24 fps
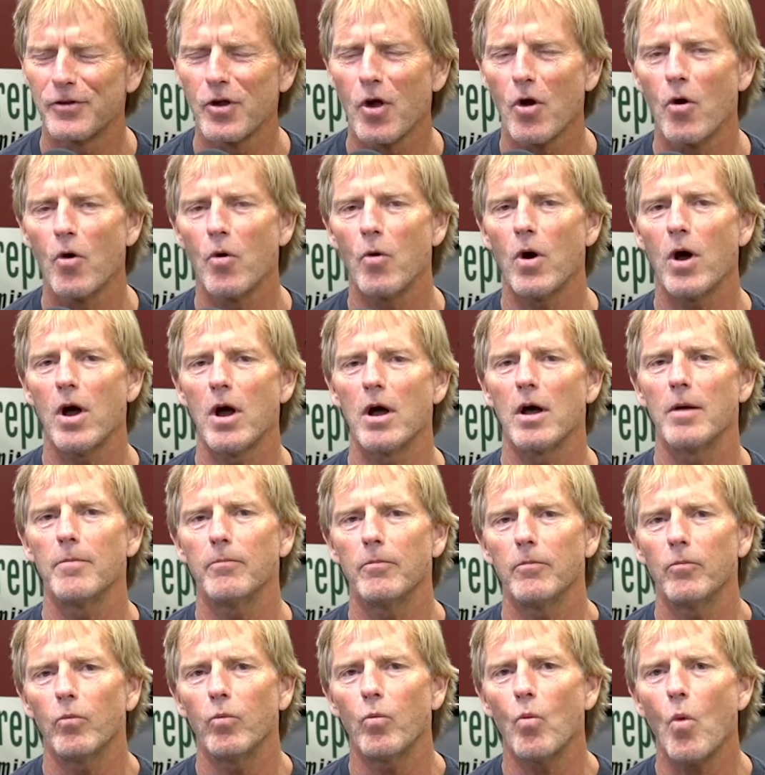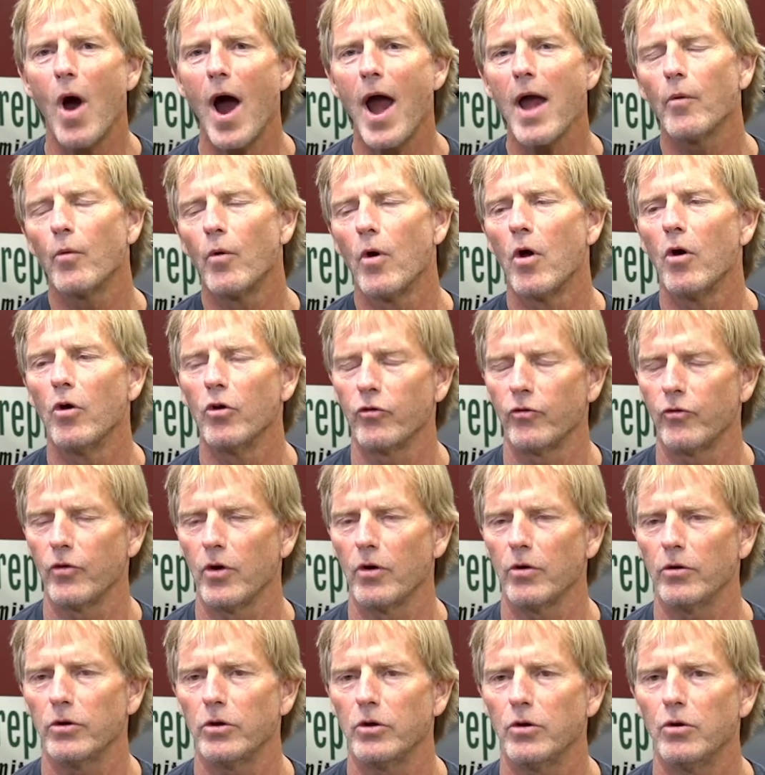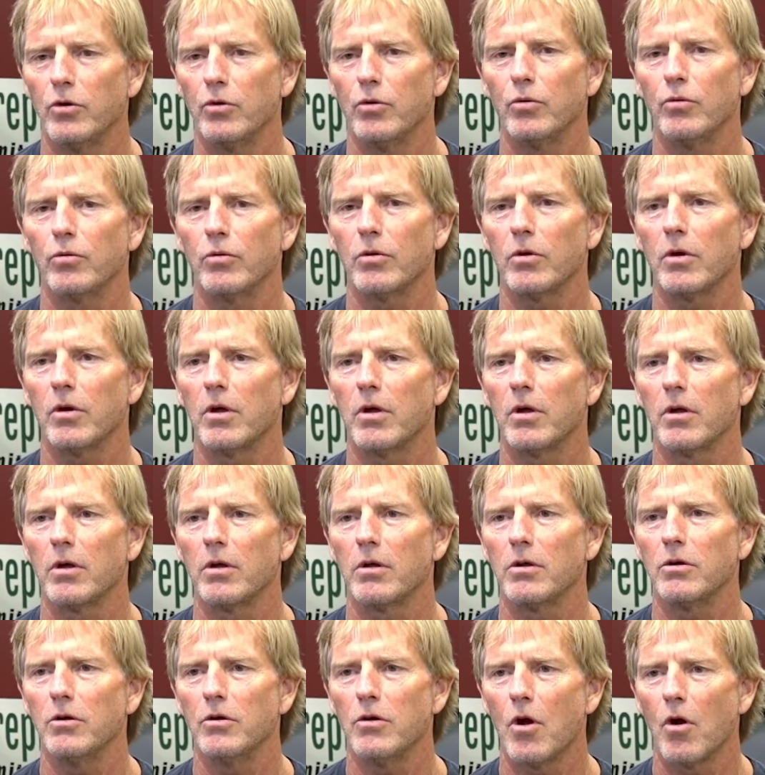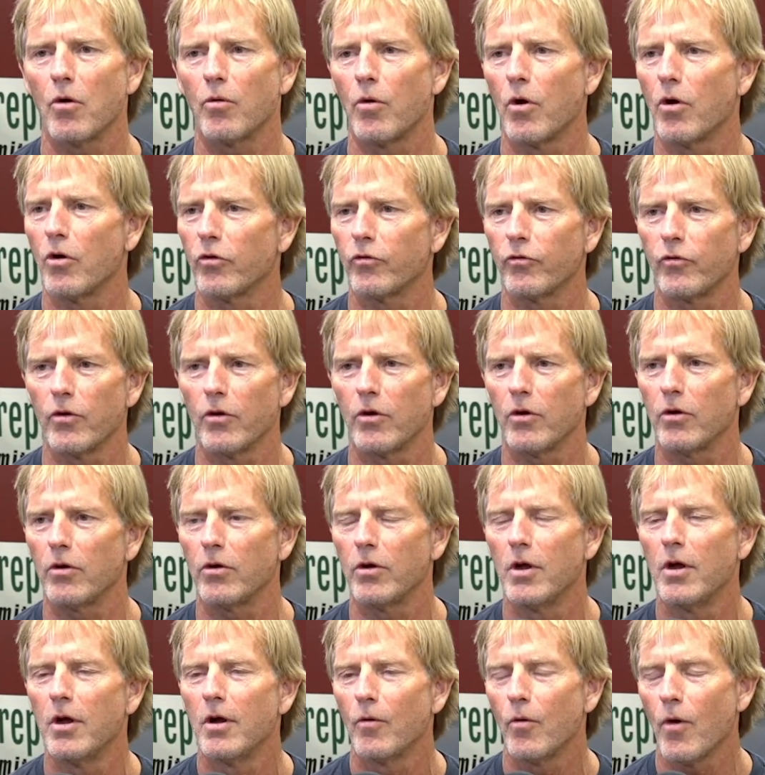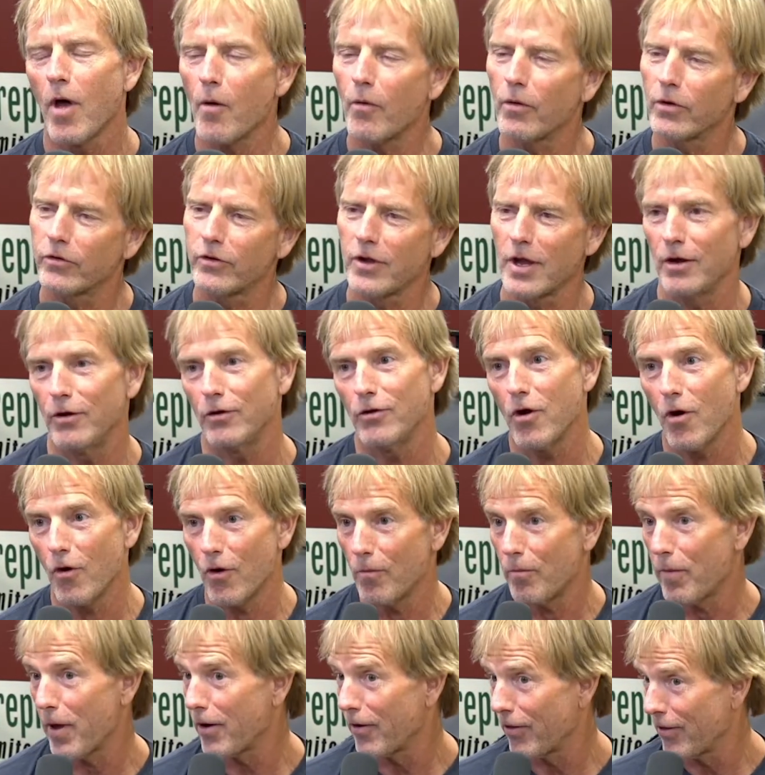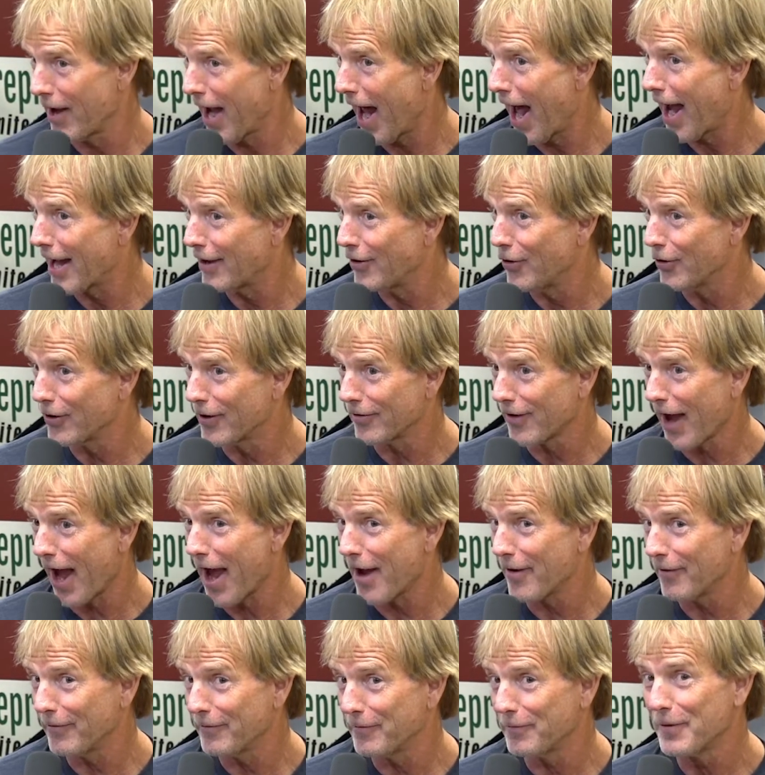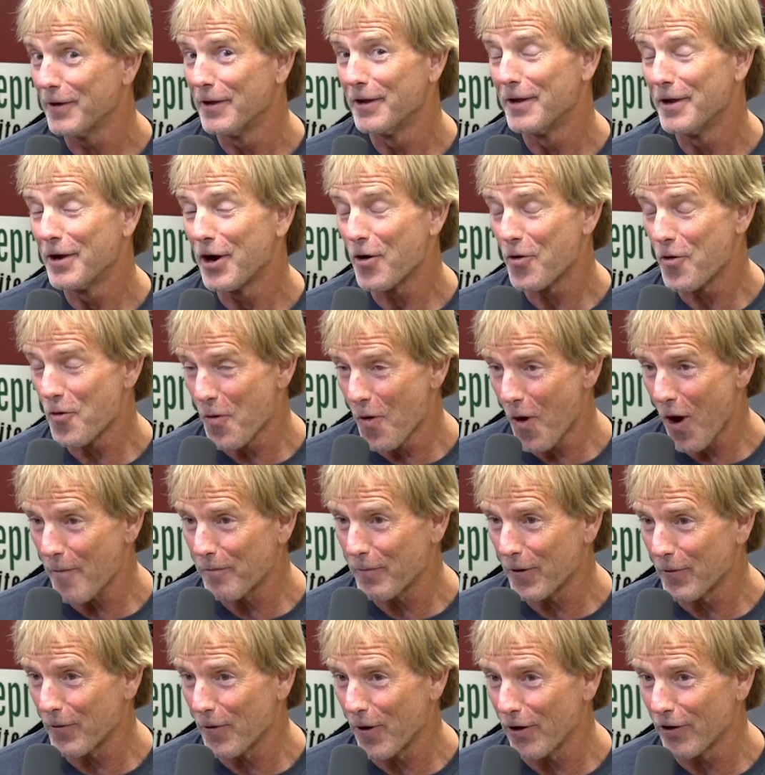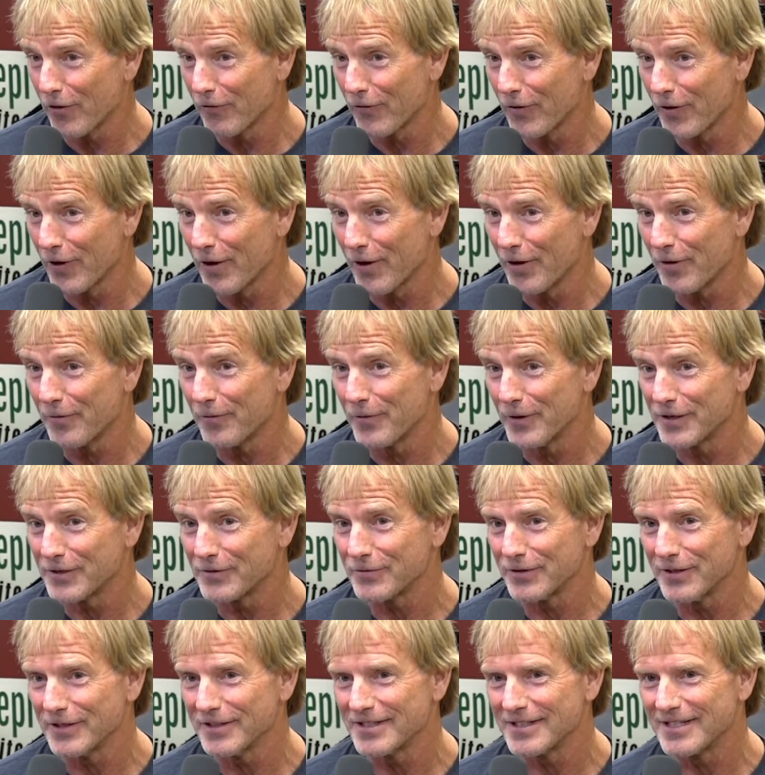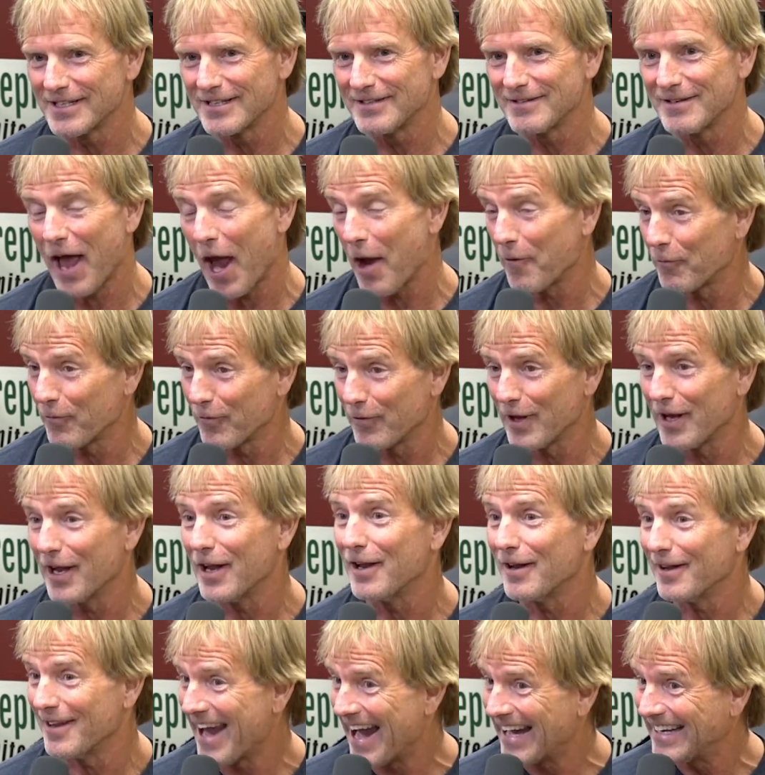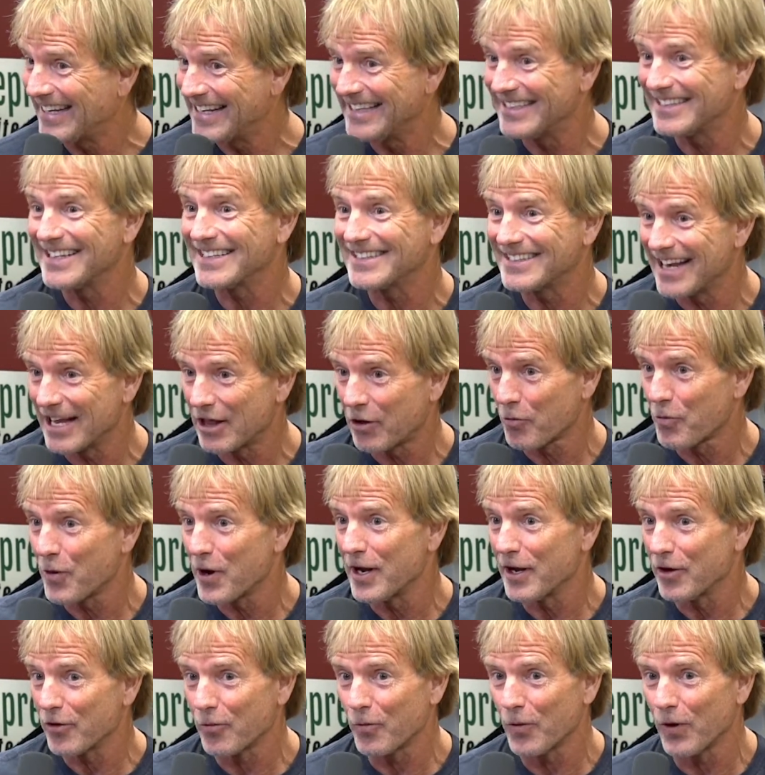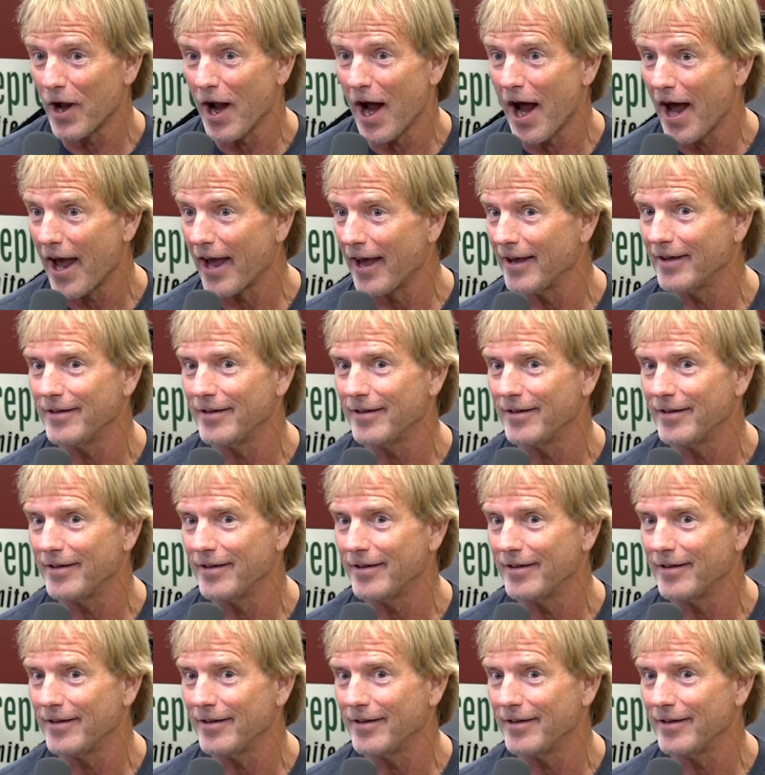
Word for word: so um, why Roseville? You uh, you know Roseville. Well, I won't say you know it better than I do because I grew up in Roseville, which was I, in nineteen sixty-three is when I,